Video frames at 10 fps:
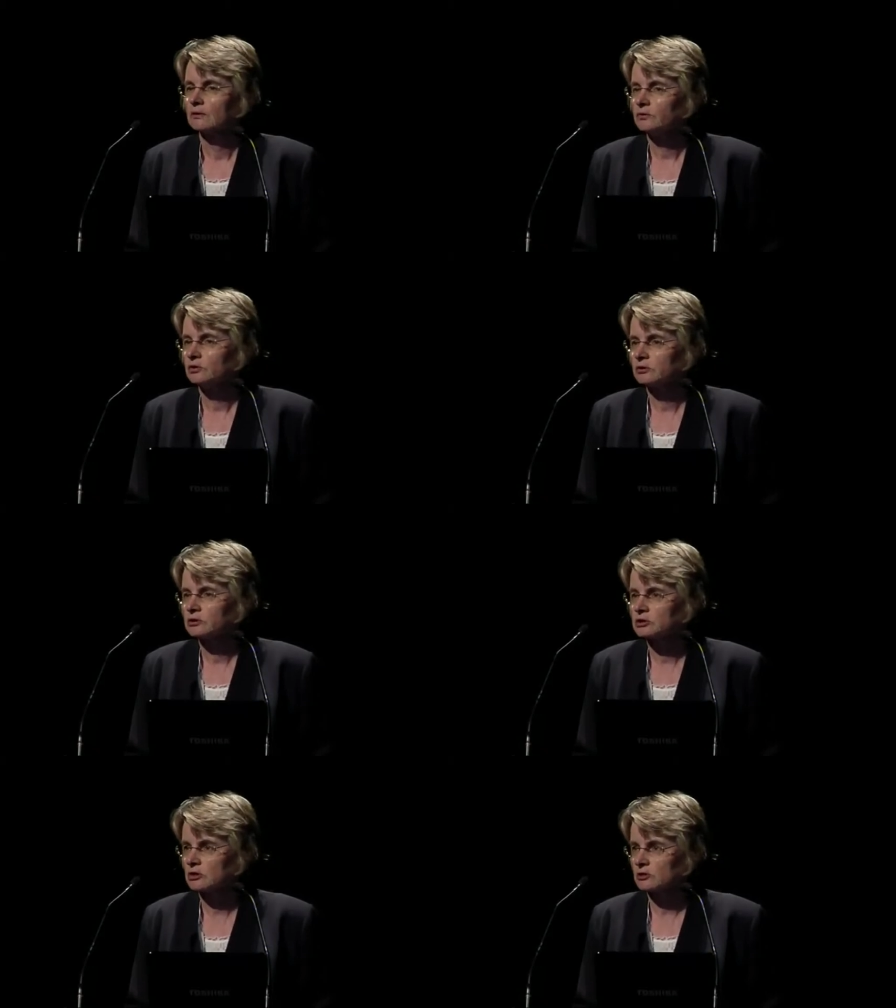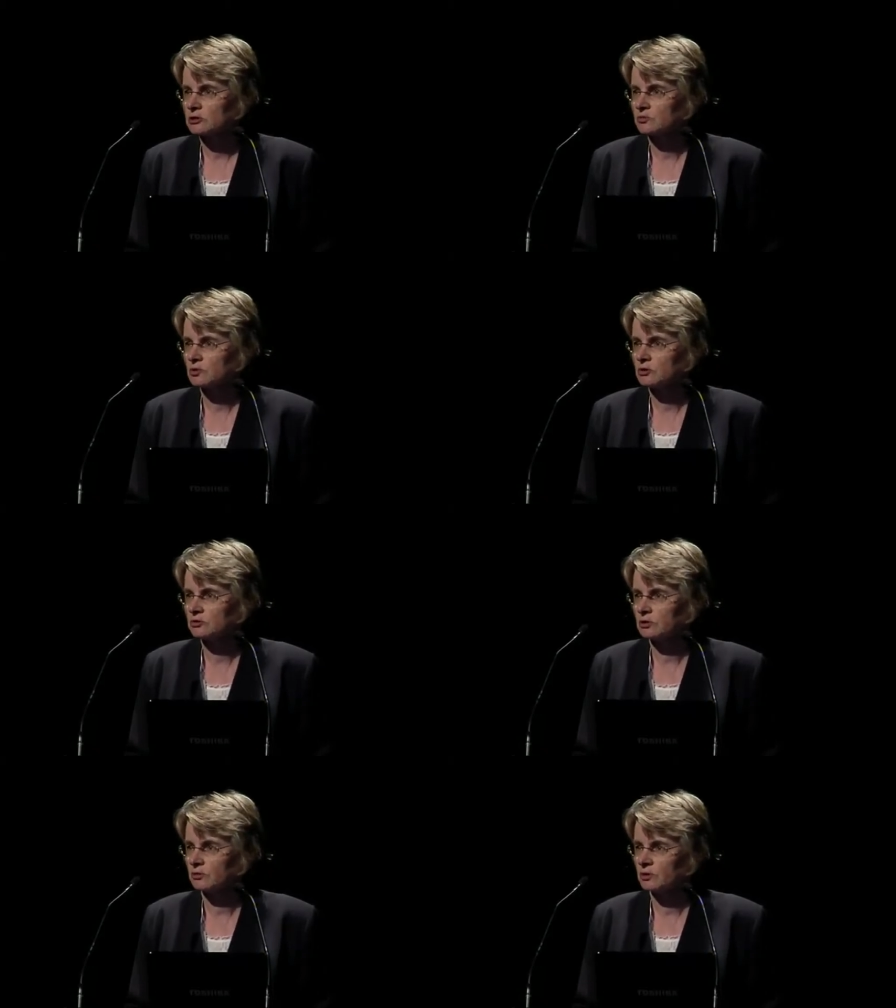If you look in the structured
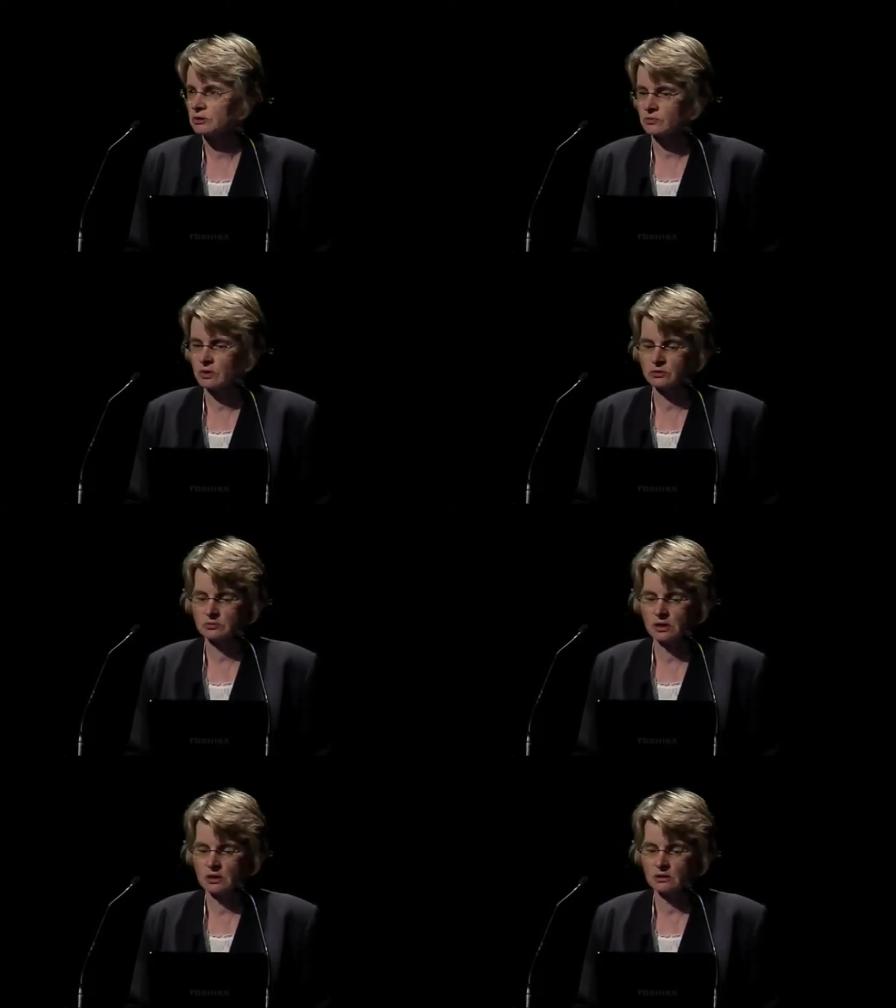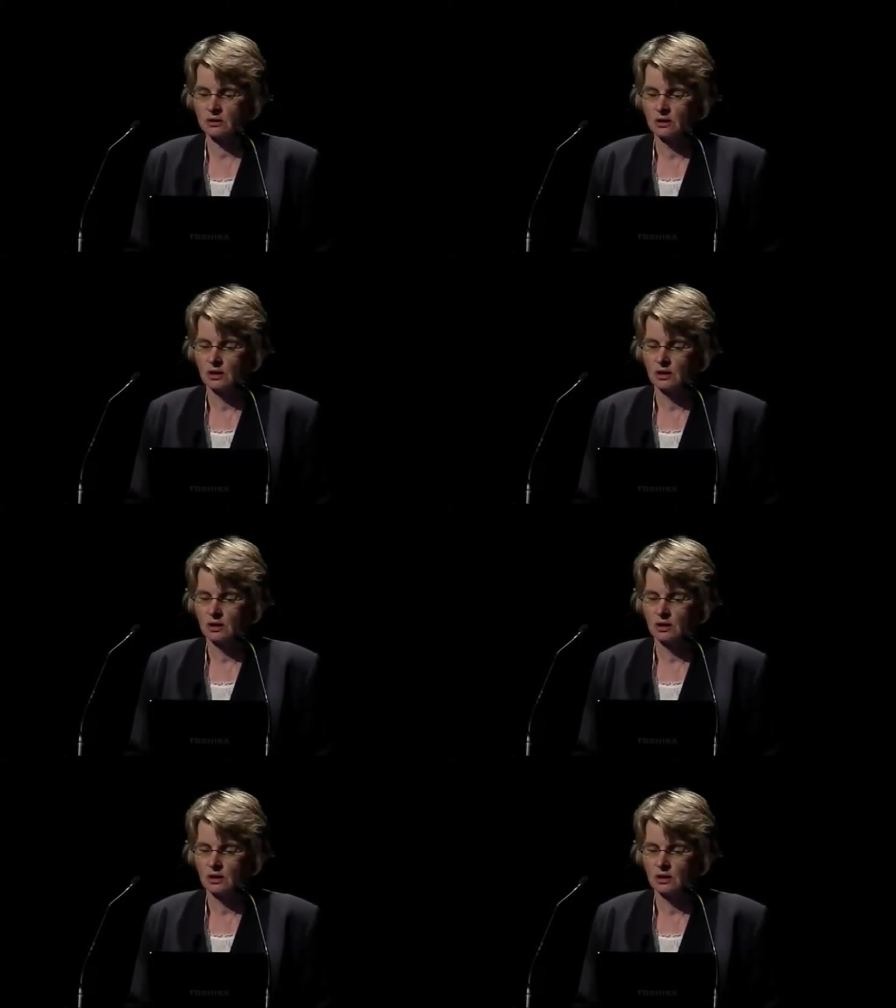world, what does a record mean?